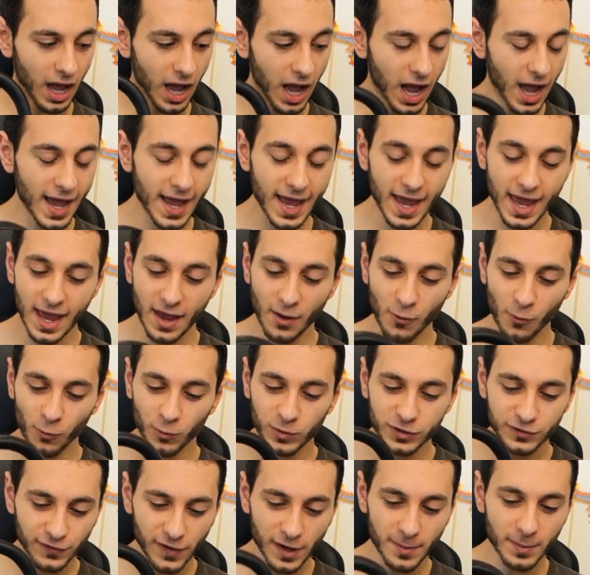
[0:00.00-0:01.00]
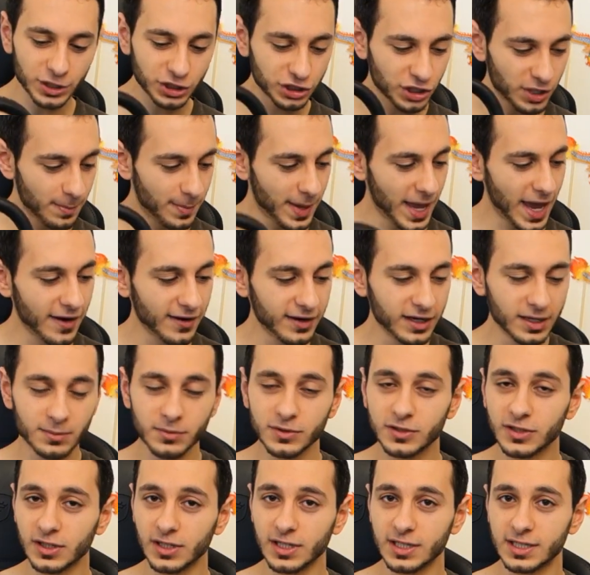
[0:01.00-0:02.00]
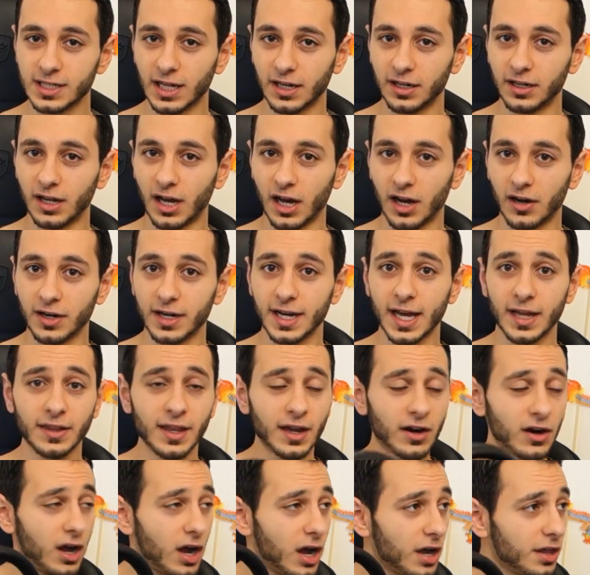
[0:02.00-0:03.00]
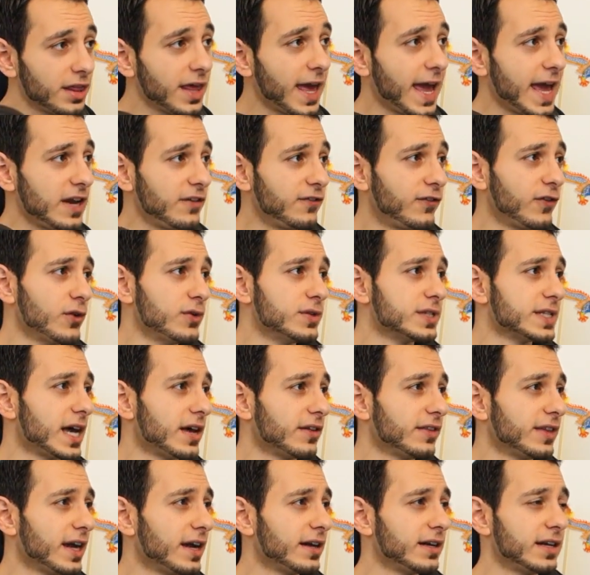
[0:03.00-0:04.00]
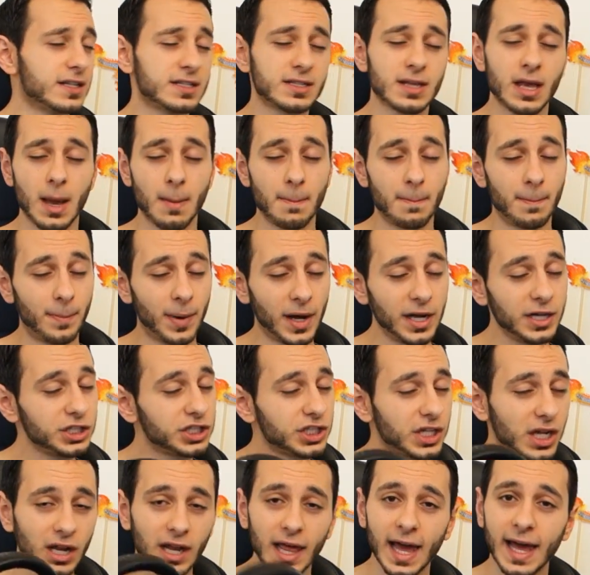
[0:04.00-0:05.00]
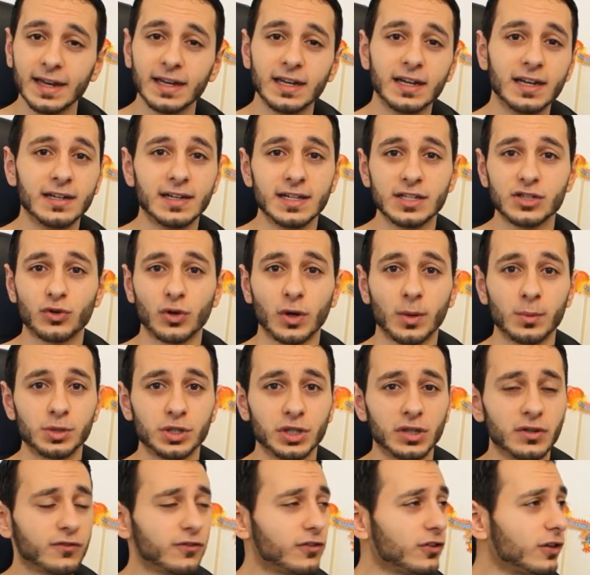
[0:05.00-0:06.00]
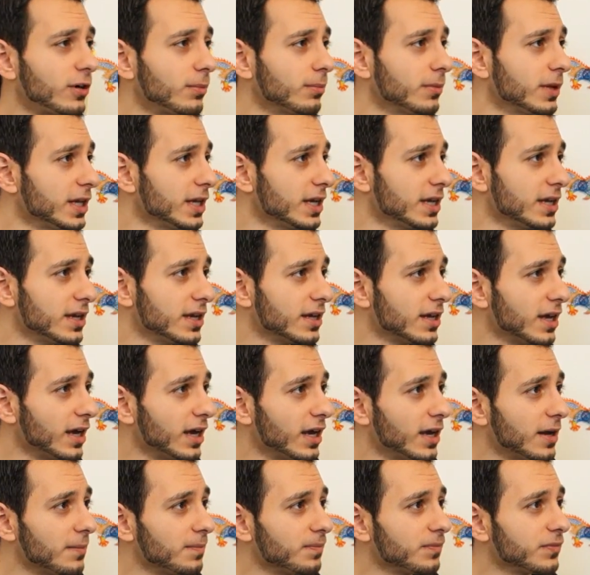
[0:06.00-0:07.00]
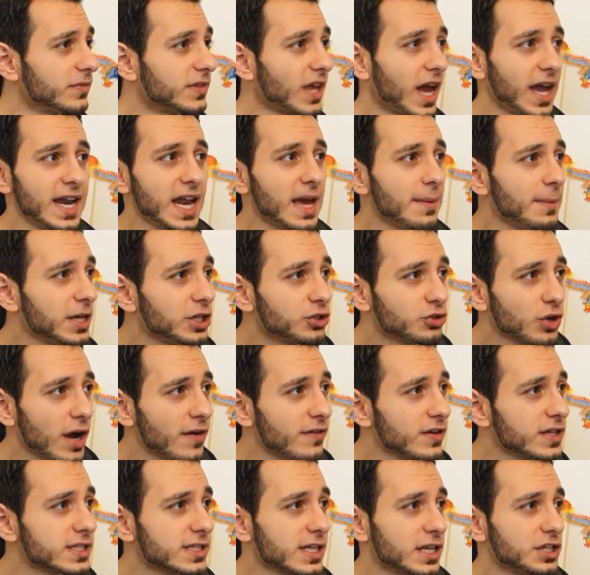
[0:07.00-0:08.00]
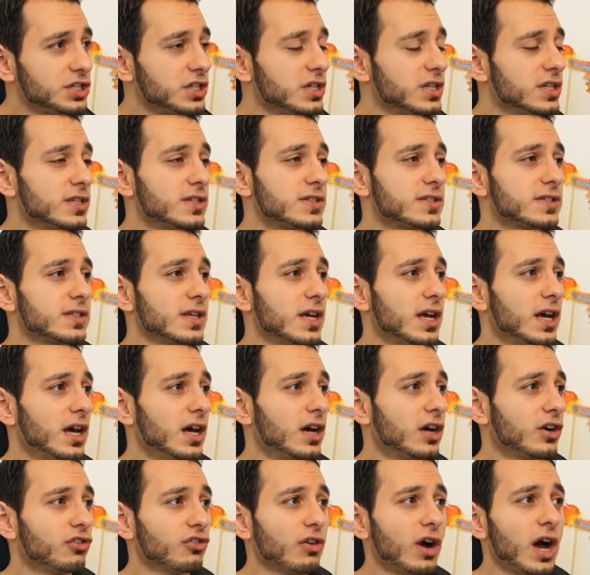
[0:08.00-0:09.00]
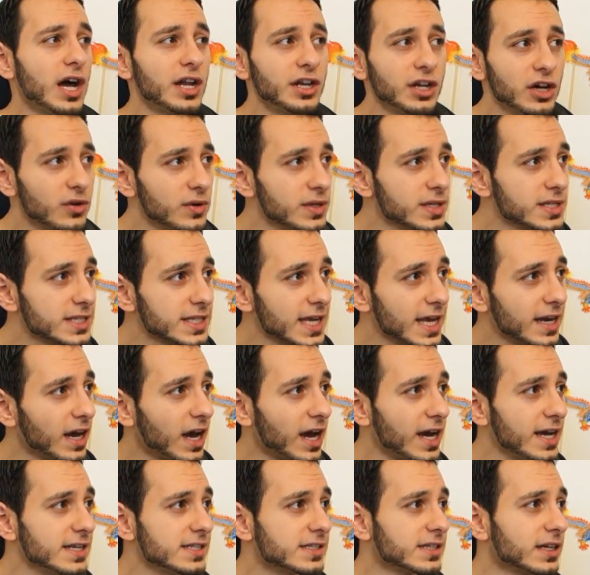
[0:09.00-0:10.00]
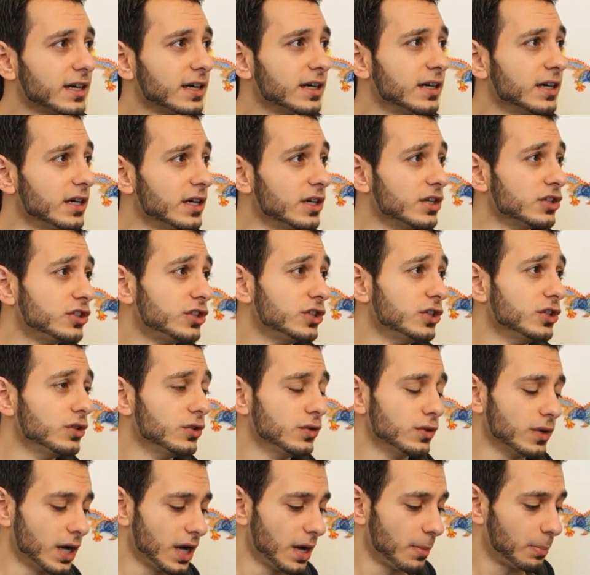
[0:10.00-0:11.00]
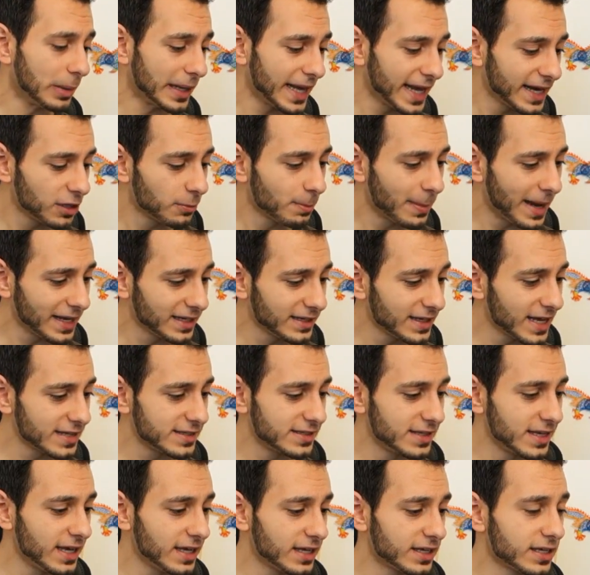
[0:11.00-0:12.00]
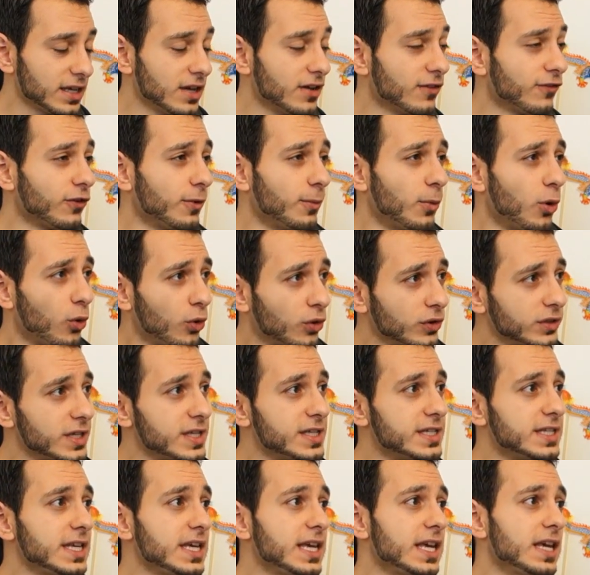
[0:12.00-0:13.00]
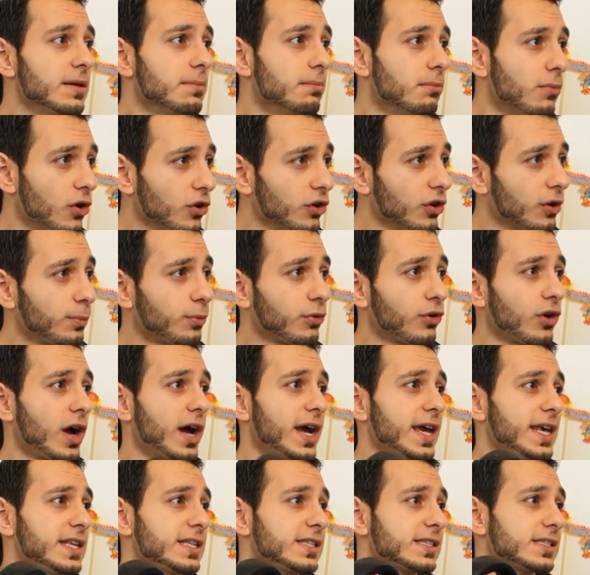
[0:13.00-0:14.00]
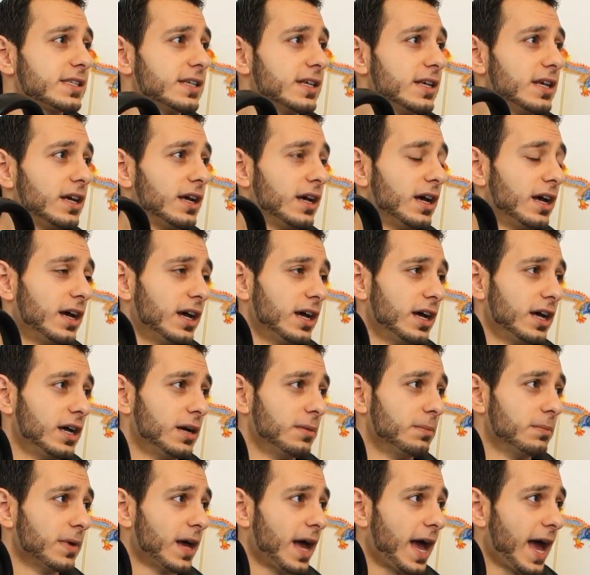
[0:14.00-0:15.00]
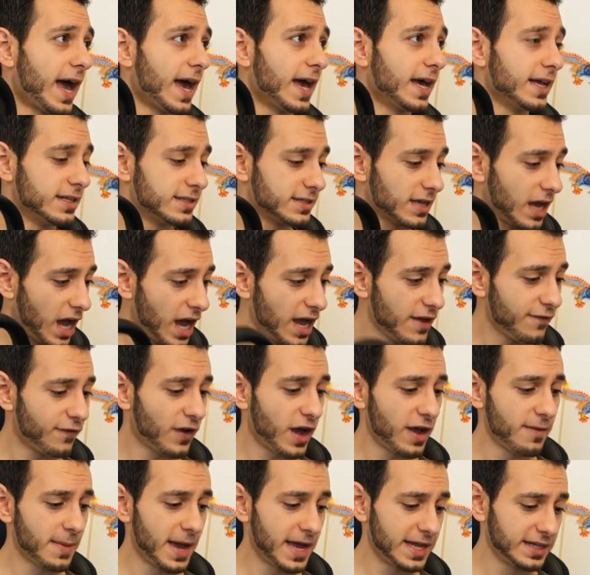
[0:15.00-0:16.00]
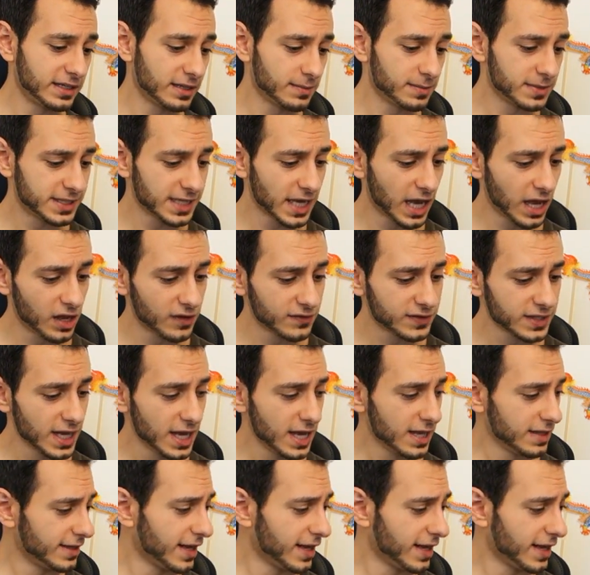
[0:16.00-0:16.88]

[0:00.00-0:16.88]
I was very much comparing them to the Sundara. Now there are other headphones out there. There's a bunch I'll add in the description from um, dynamic drivers such as uh, Grado and Sennheiser to uh, planar magnetic from Audeze, Monoprice, um, and HiFiMan themselves.